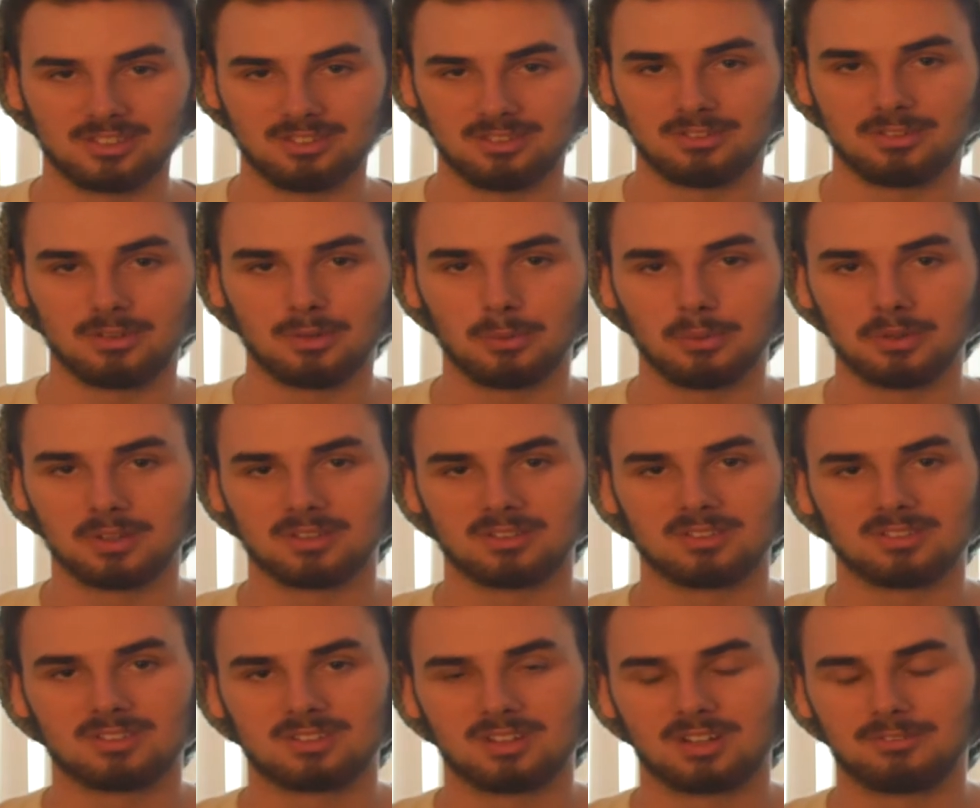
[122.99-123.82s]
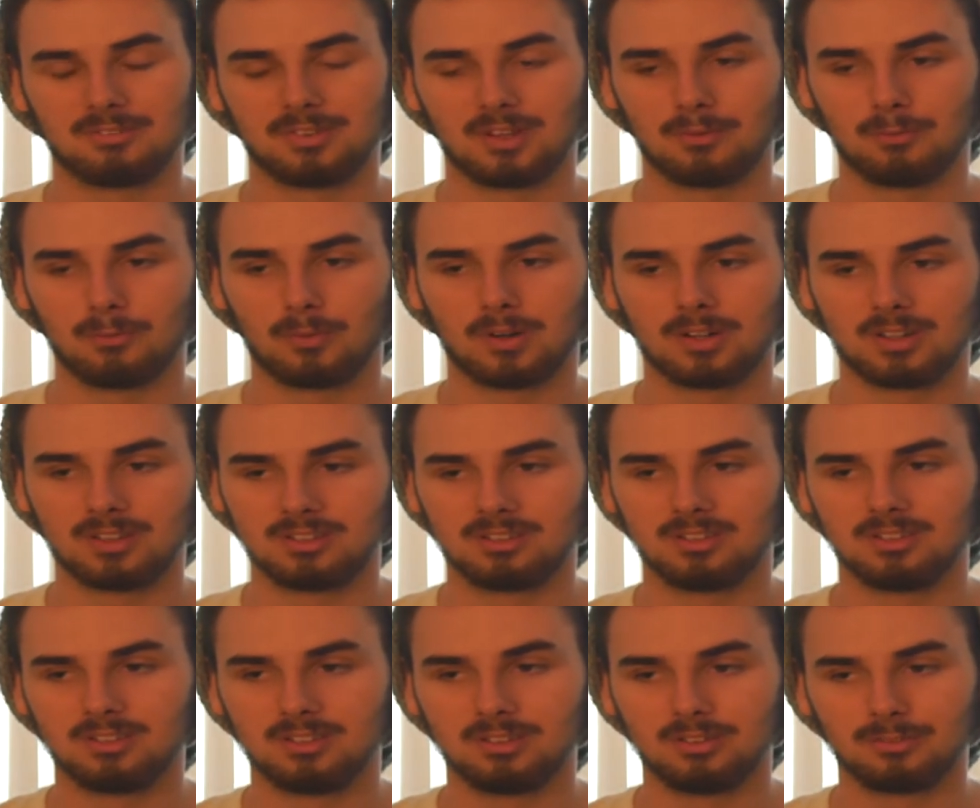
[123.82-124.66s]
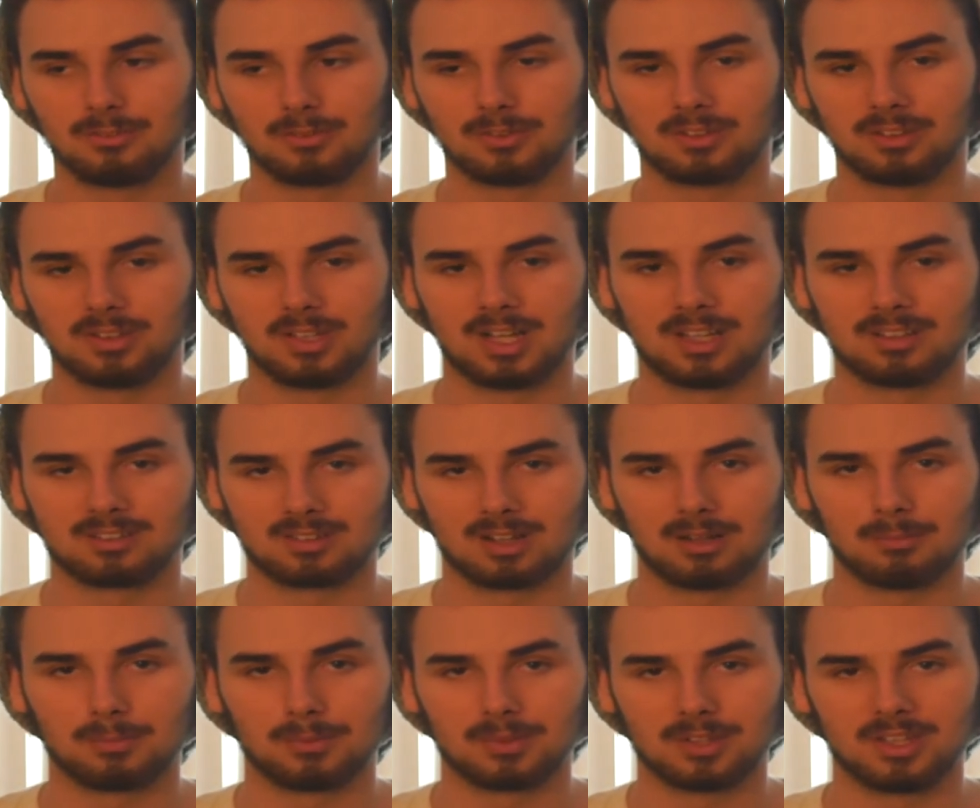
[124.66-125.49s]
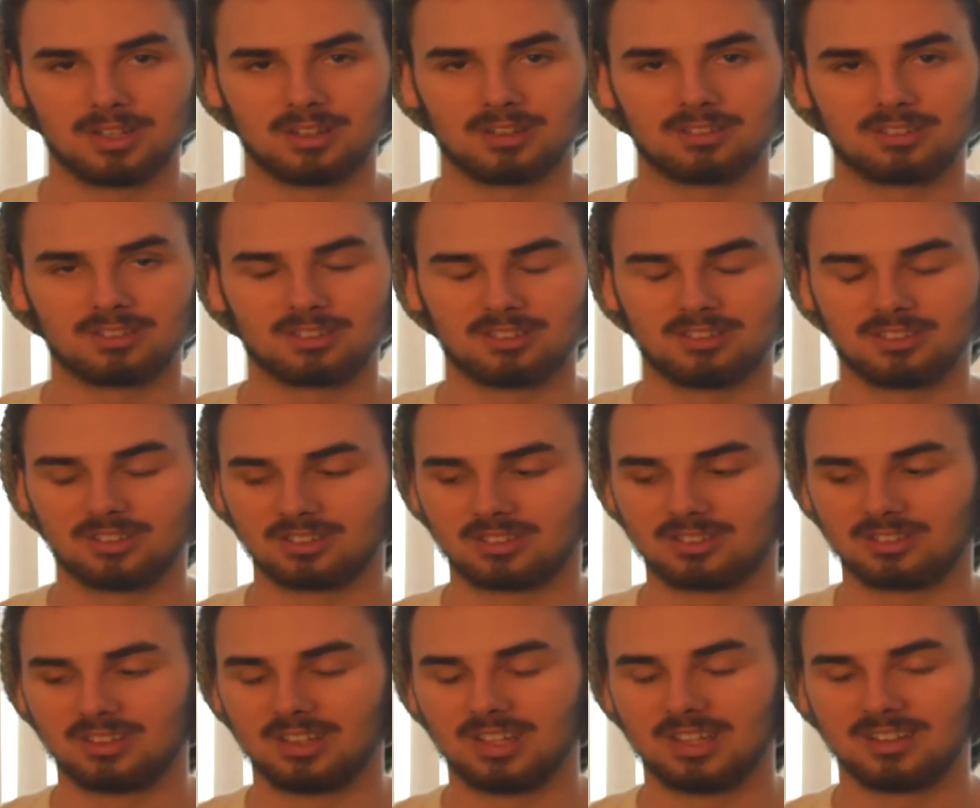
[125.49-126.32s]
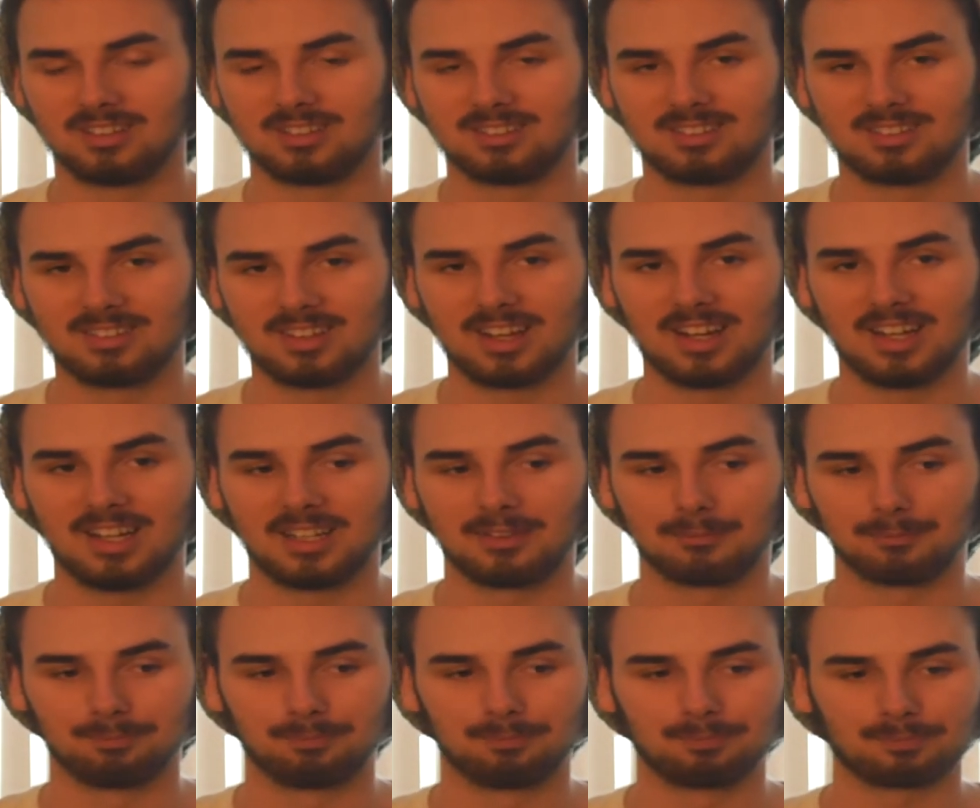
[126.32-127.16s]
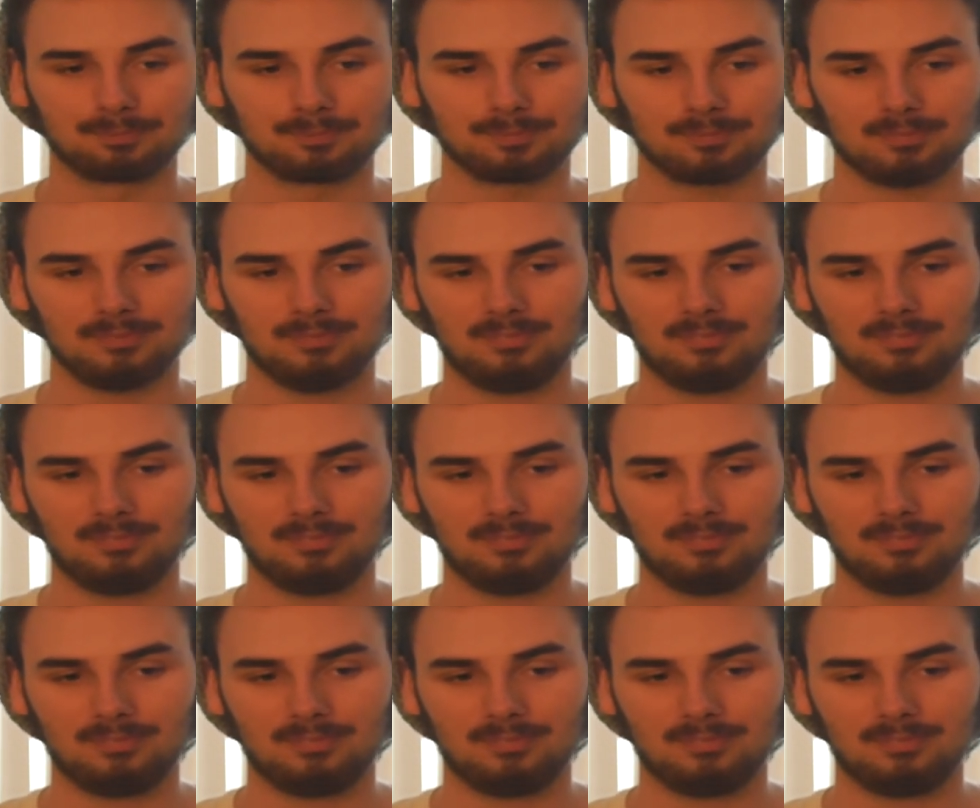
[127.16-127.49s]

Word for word: actually doing the stuff that I wanted to do for the last couple years is just insane.